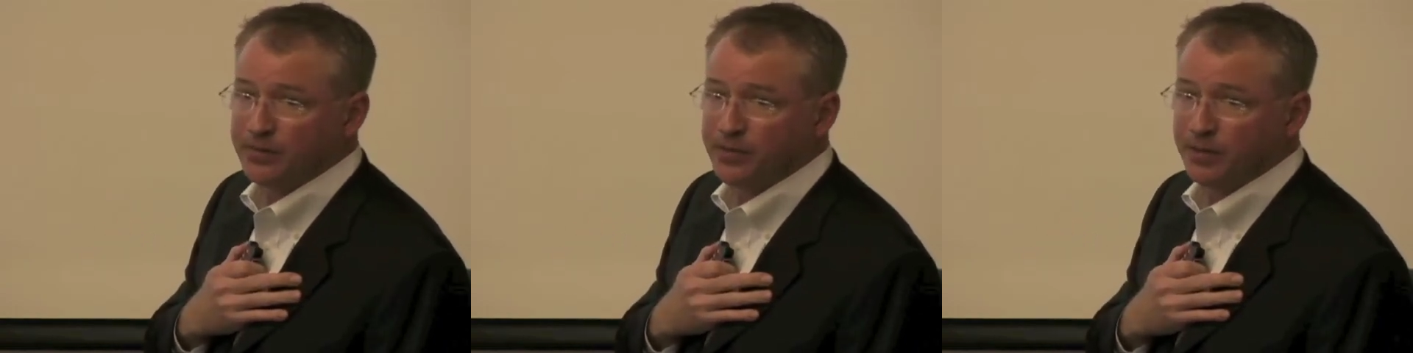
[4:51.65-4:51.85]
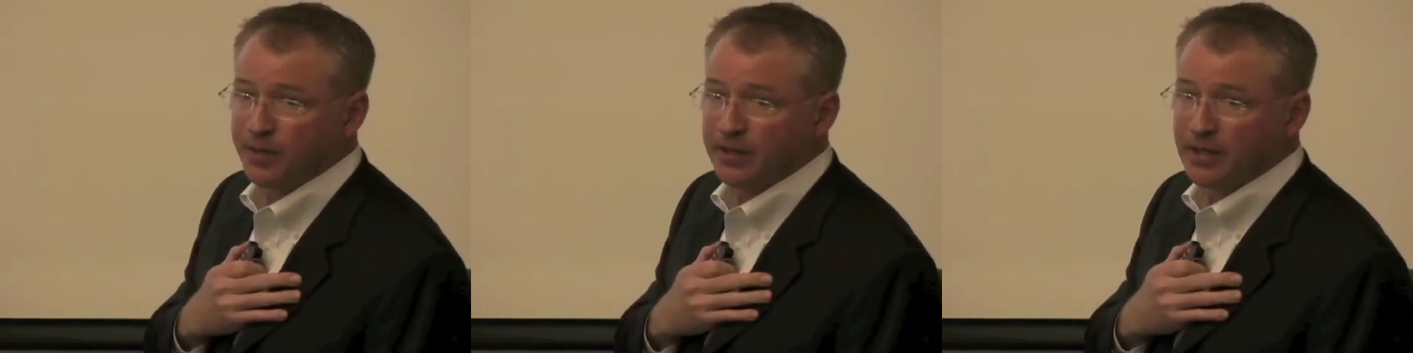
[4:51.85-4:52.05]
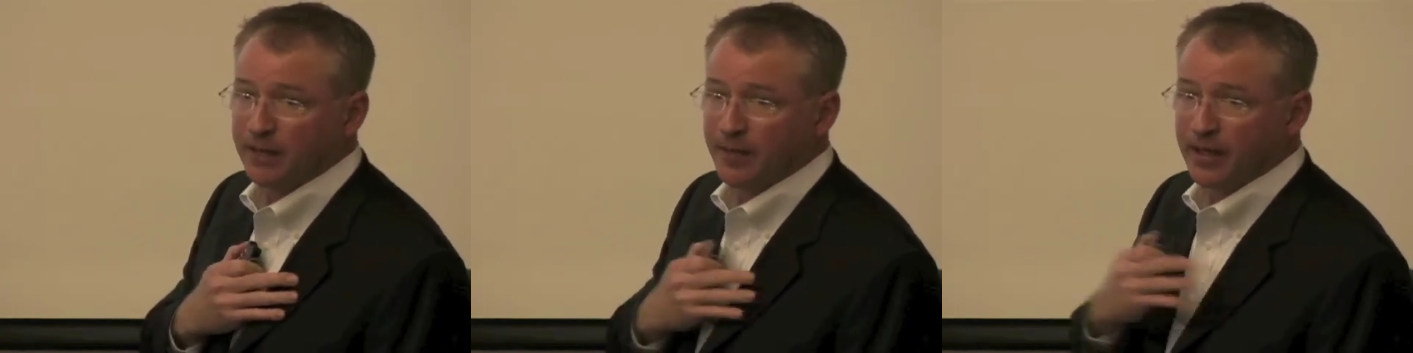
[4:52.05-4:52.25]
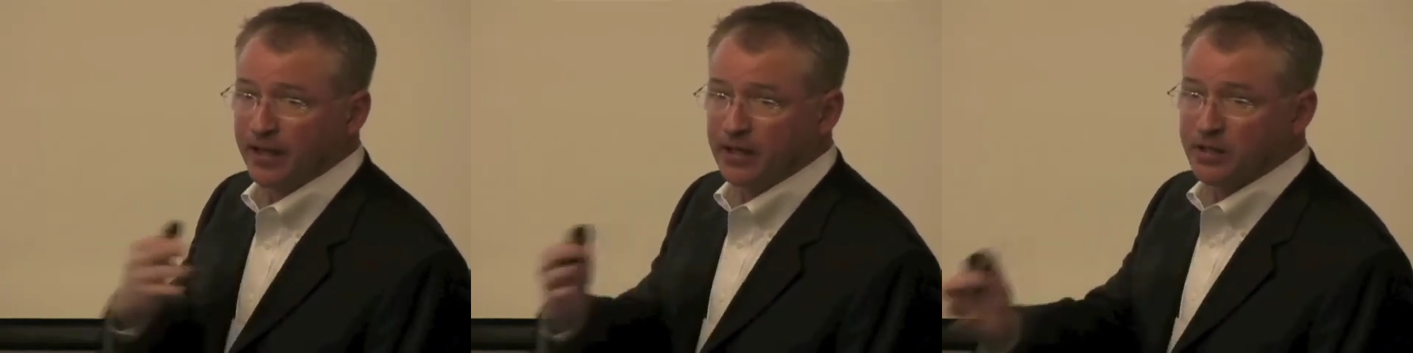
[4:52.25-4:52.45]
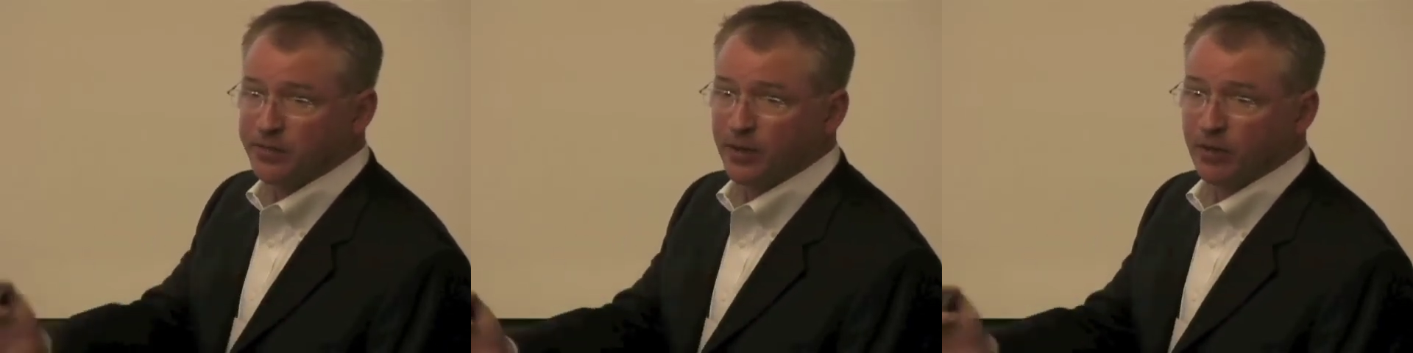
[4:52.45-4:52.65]
but the amount of time I
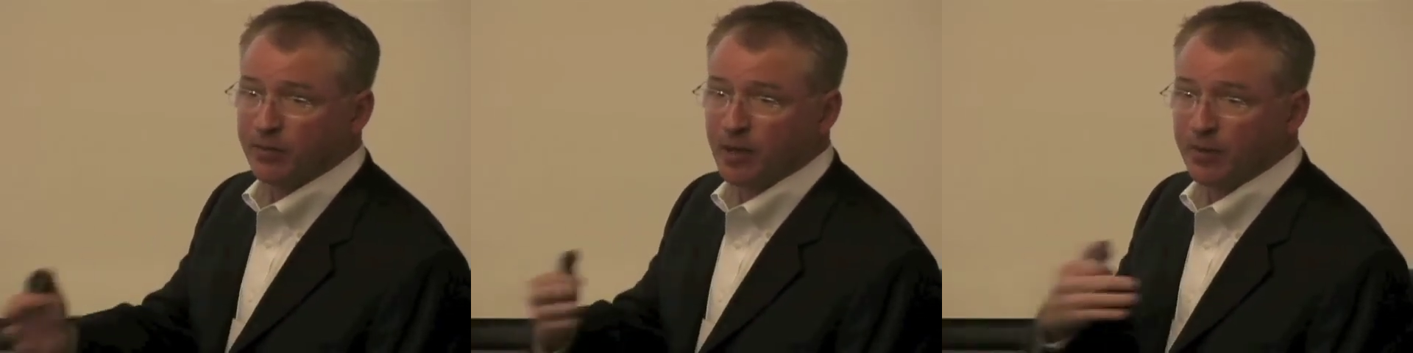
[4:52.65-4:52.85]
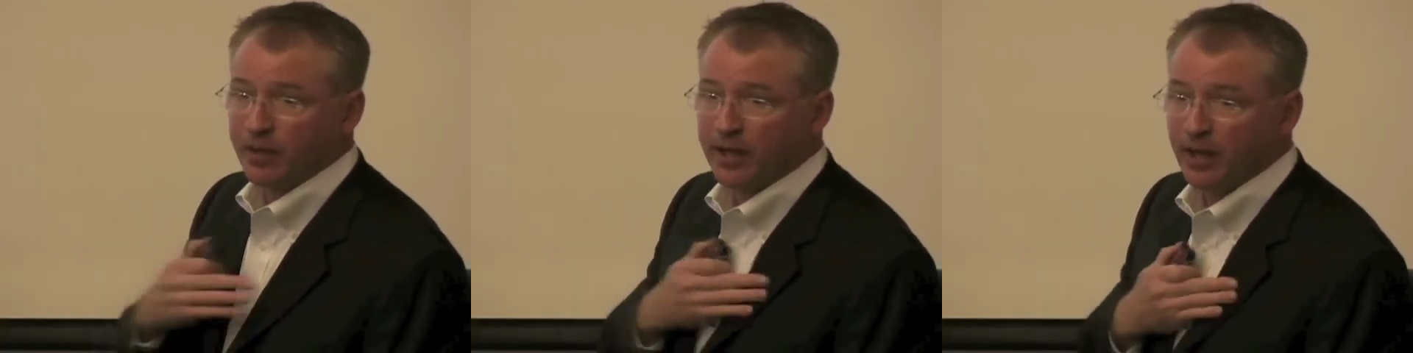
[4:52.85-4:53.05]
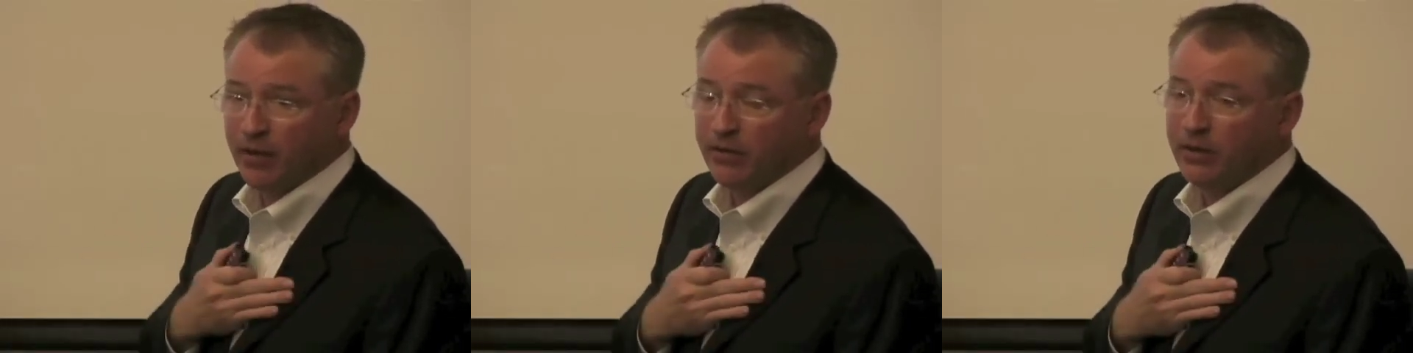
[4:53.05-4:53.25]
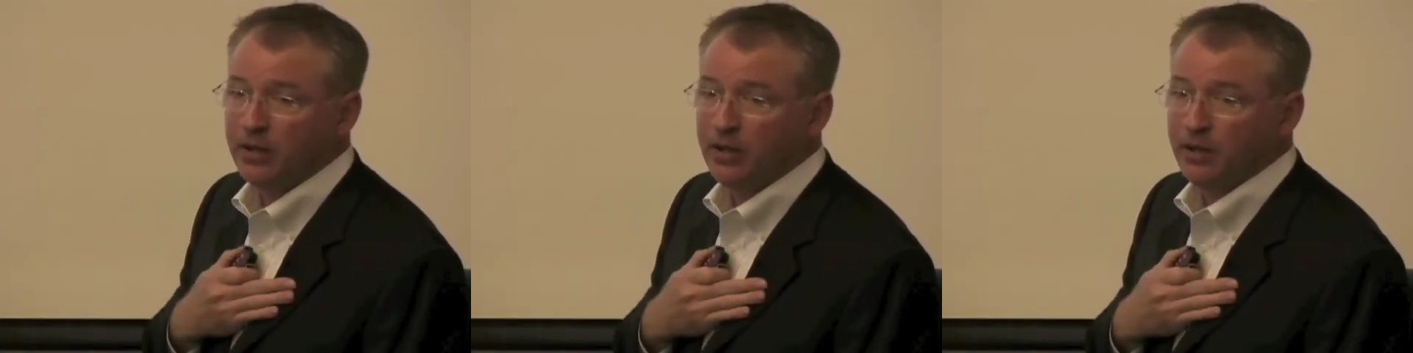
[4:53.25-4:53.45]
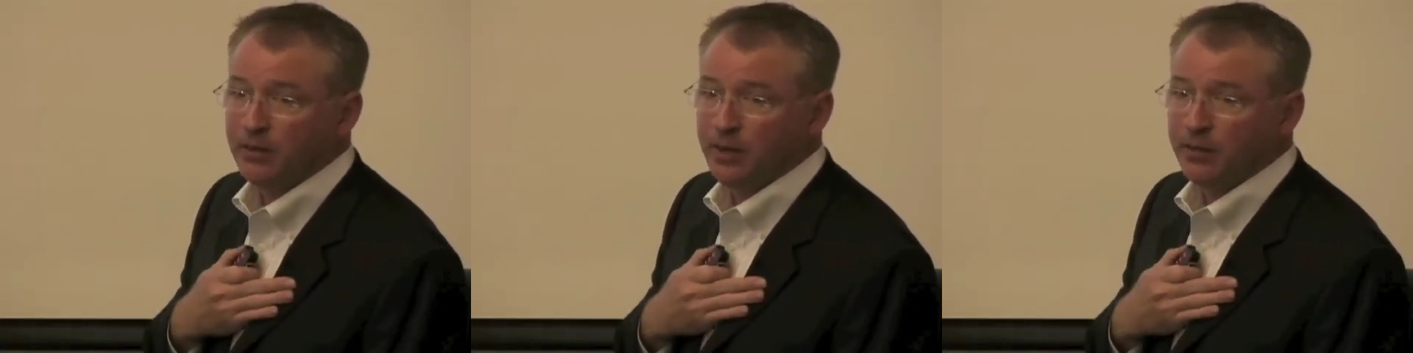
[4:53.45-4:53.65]
get to spend with public health
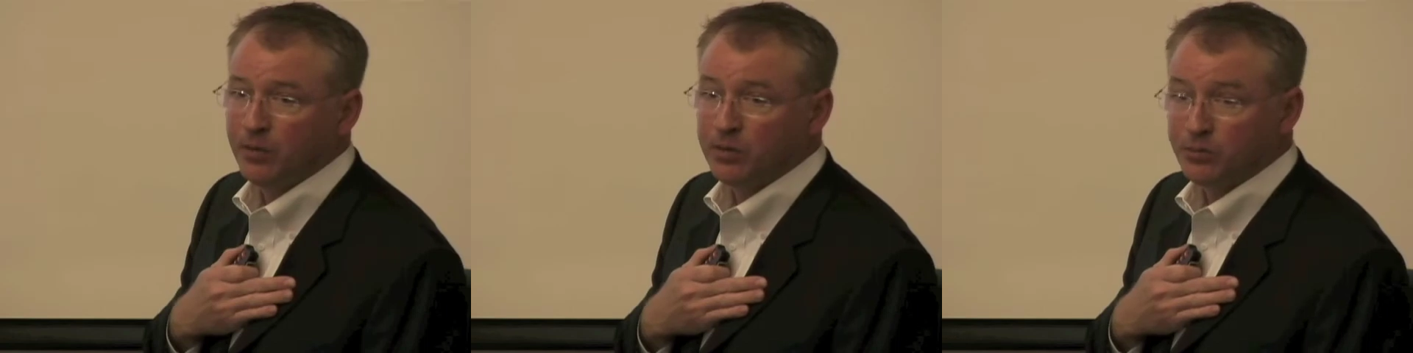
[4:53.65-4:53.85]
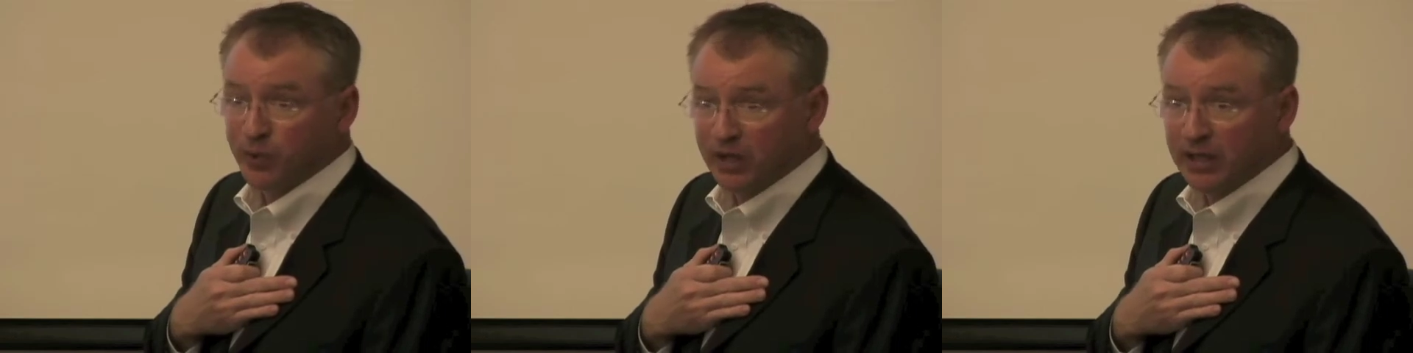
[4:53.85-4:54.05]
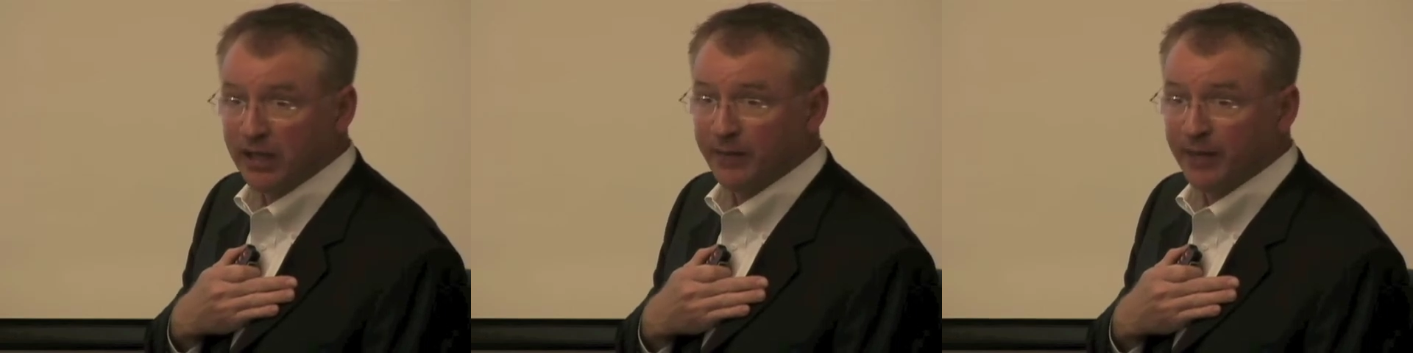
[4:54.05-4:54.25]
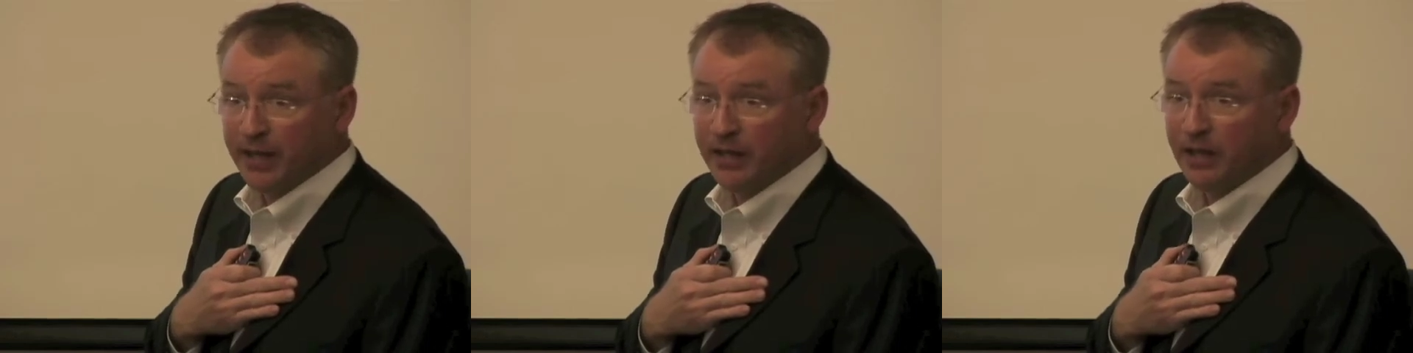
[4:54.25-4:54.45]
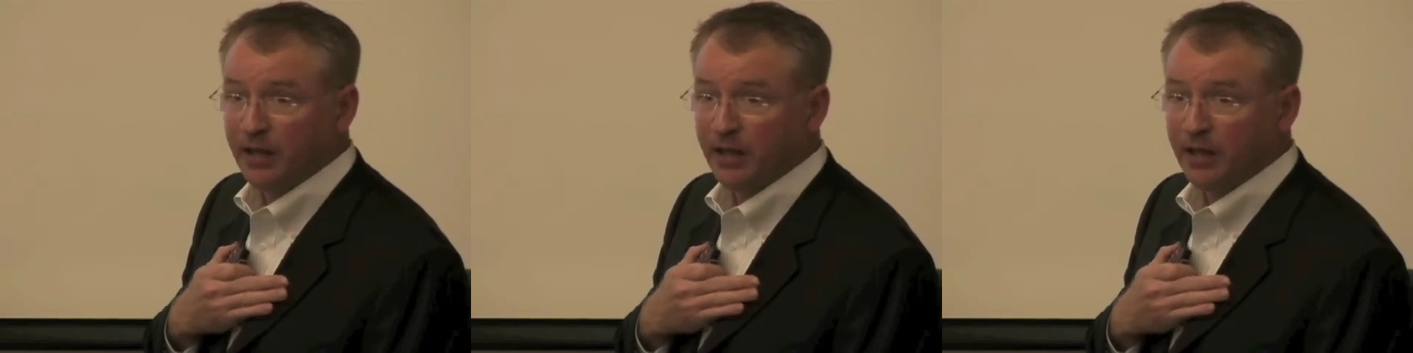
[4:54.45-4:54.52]
people is pretty limited.